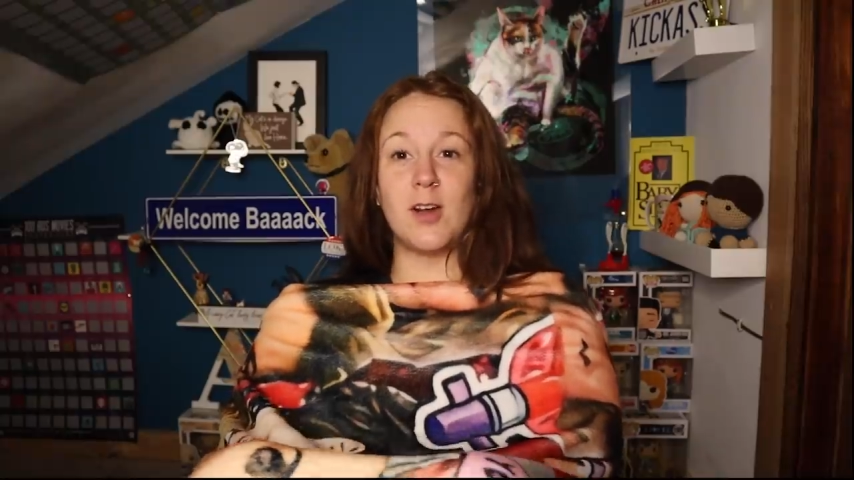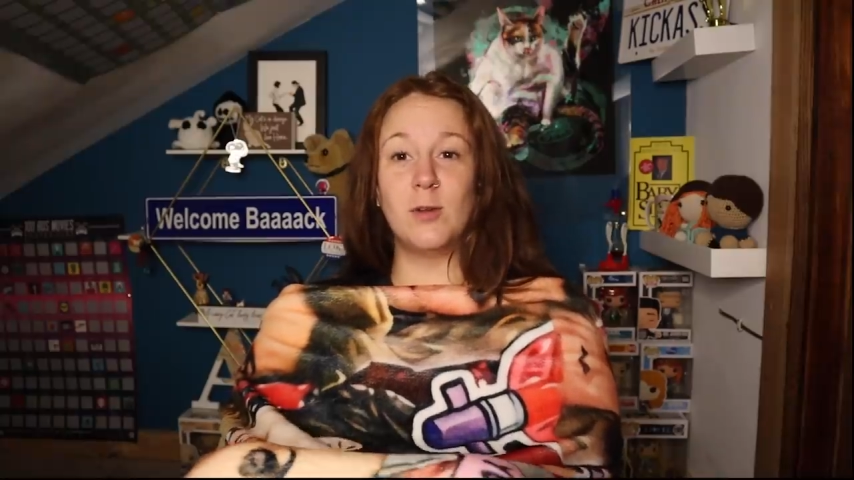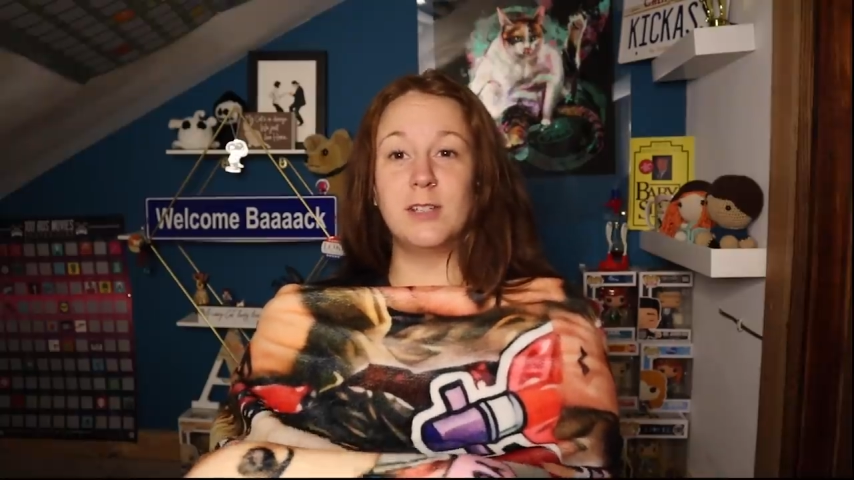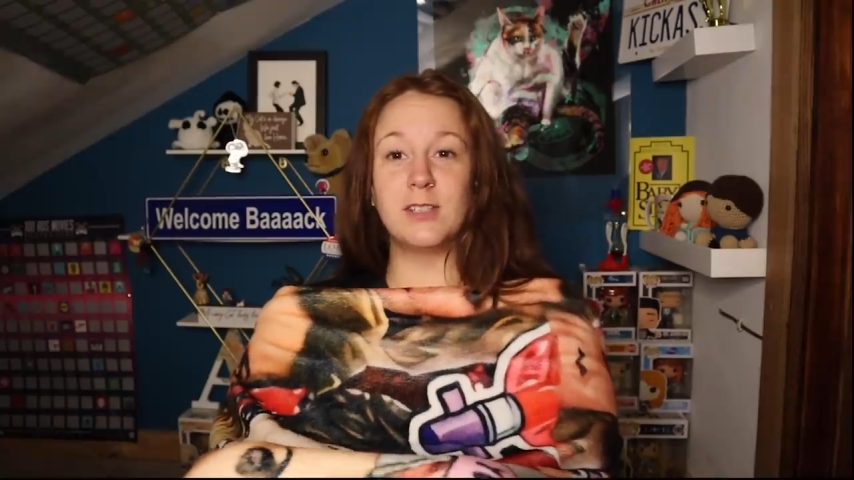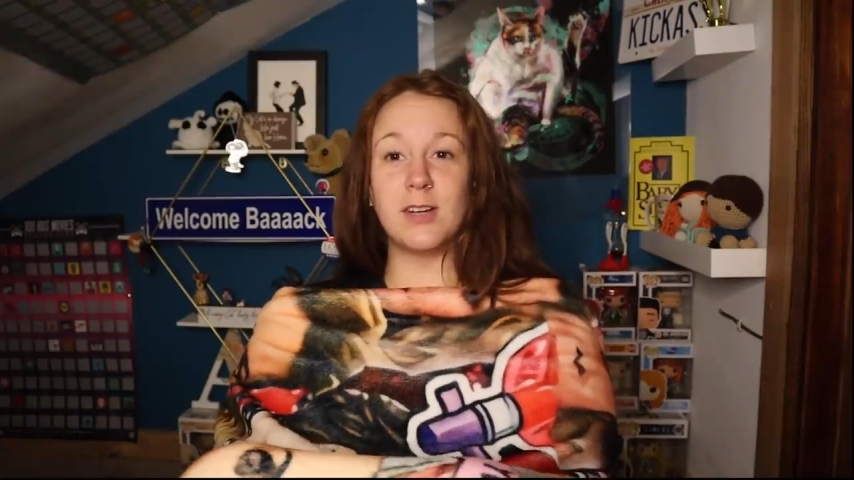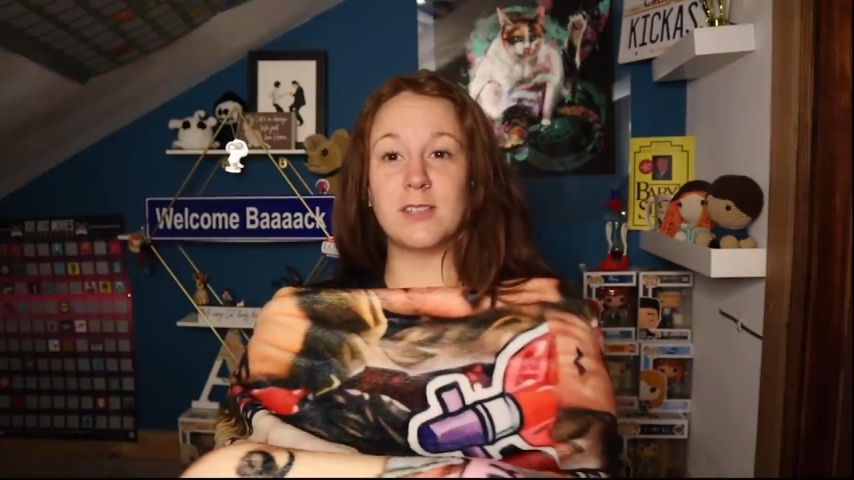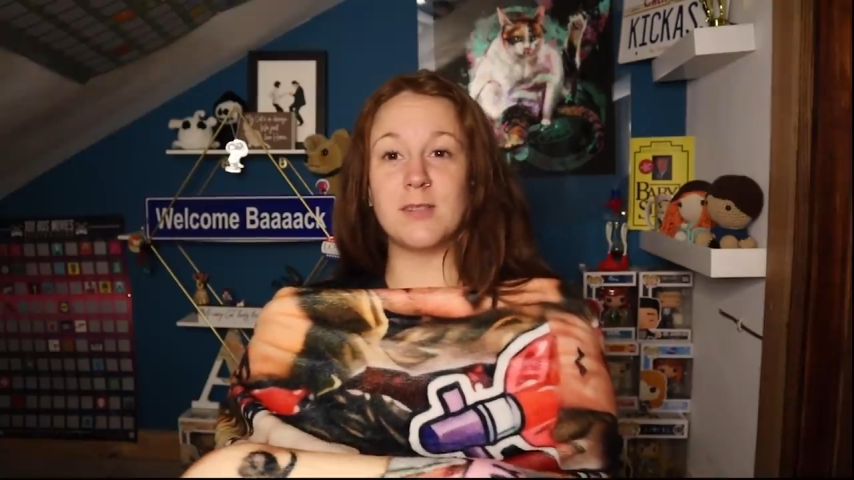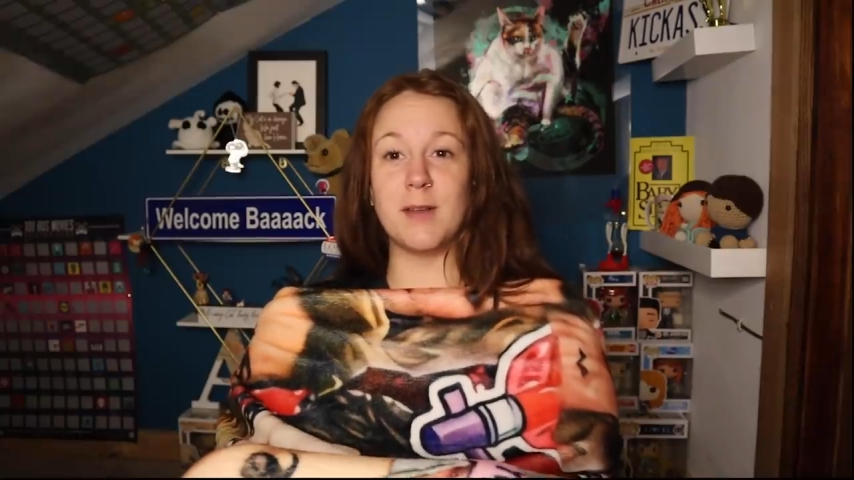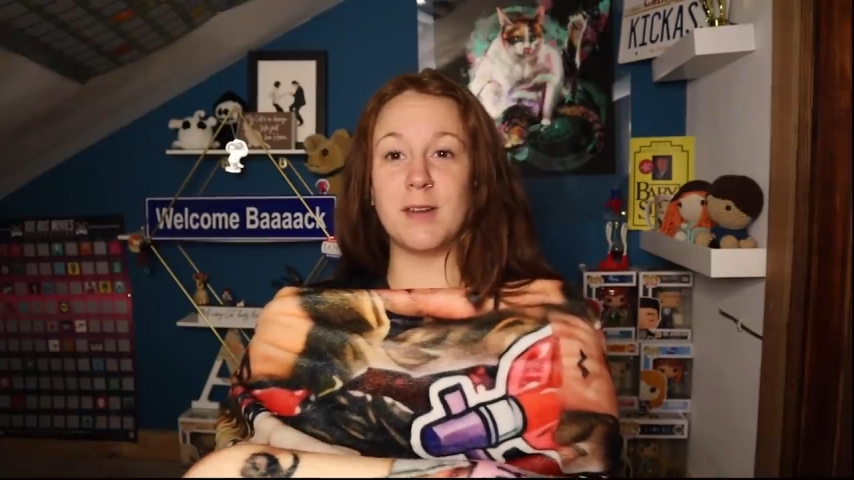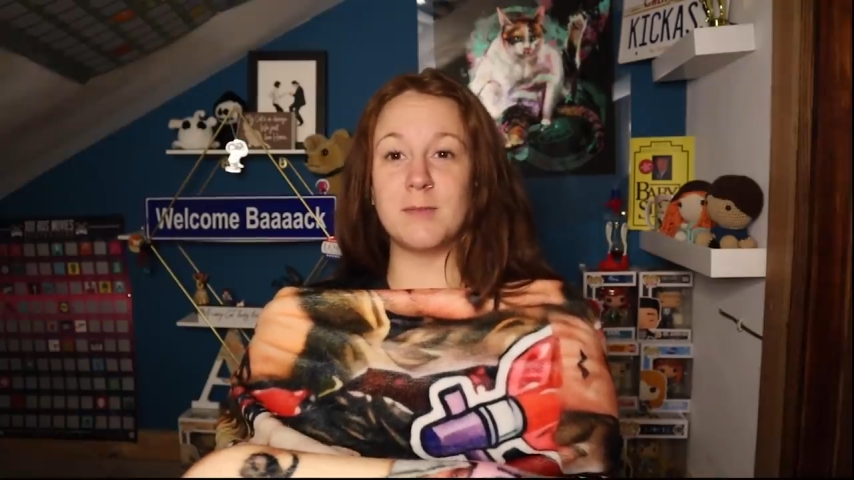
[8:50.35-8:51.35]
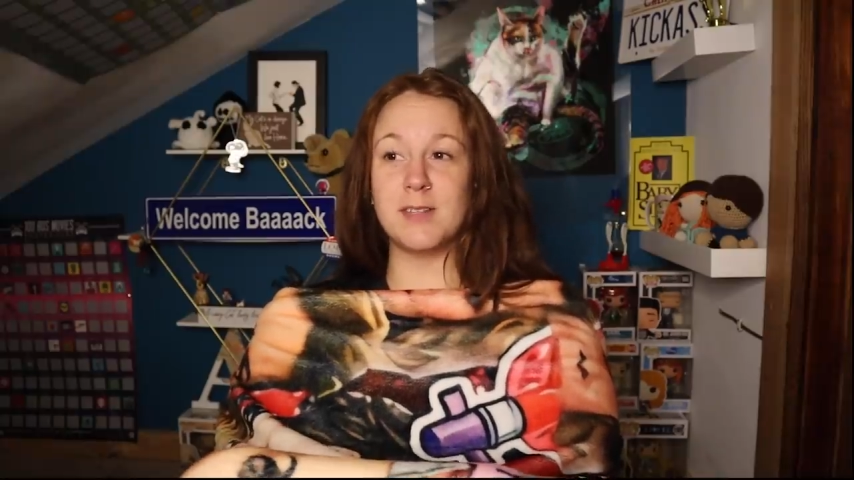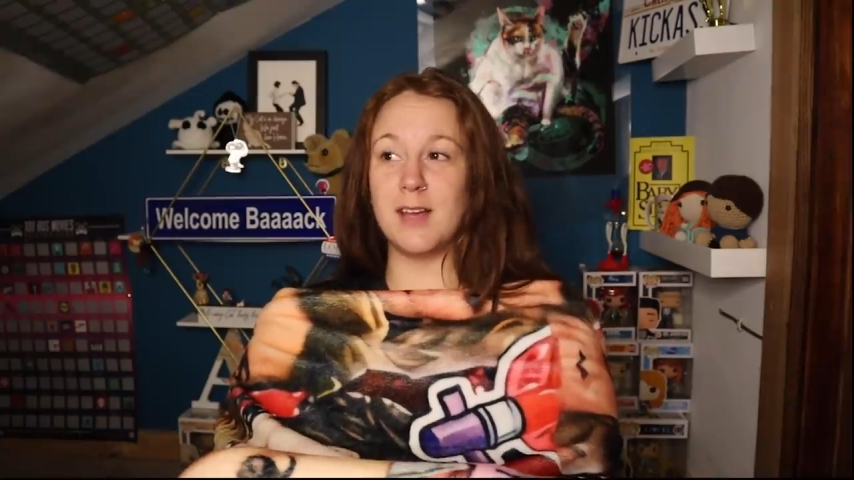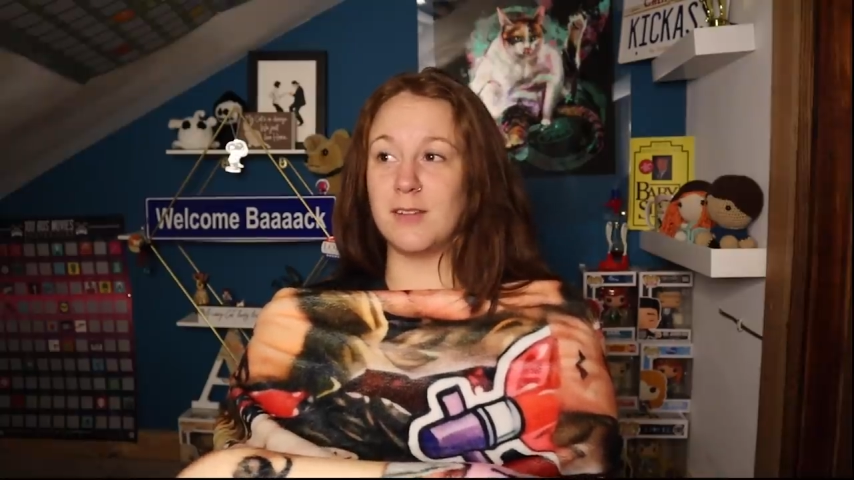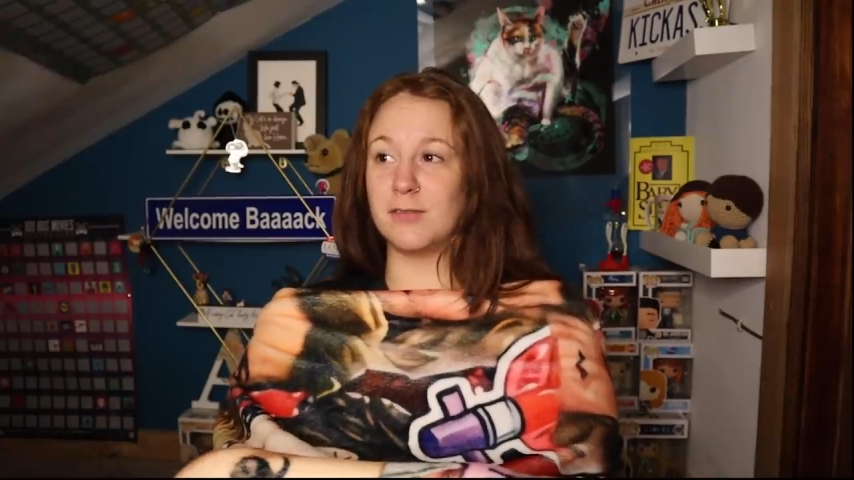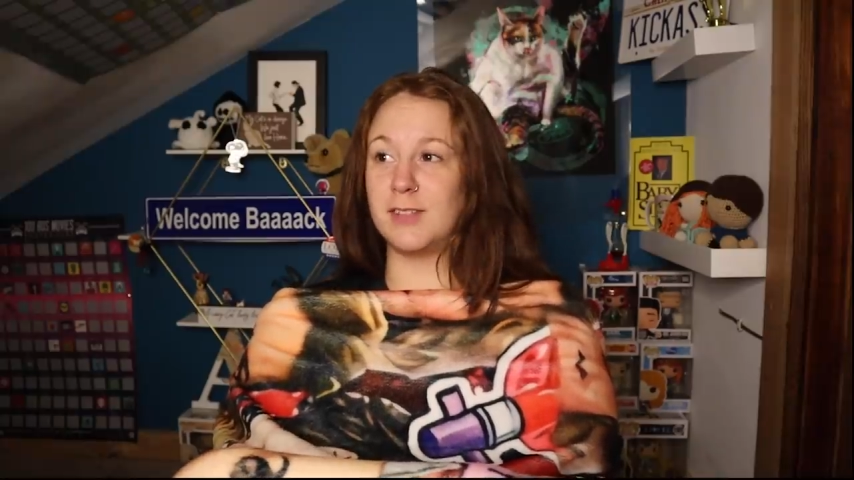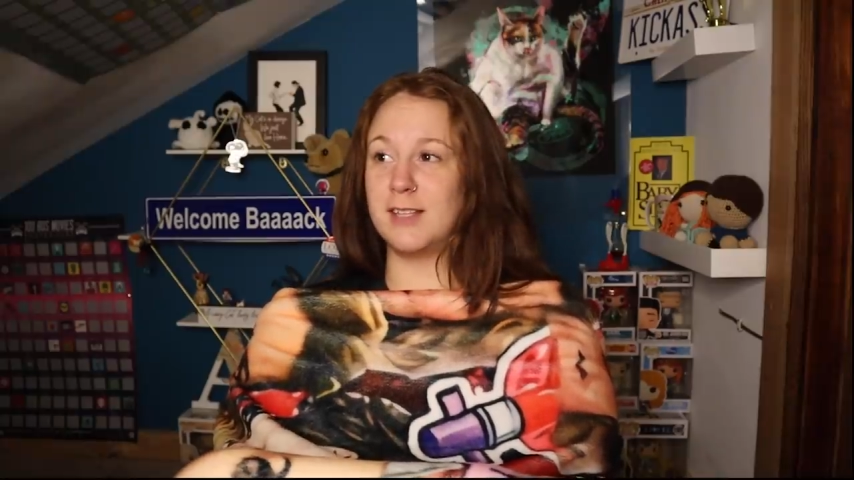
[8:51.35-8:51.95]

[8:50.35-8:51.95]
only talks about himself.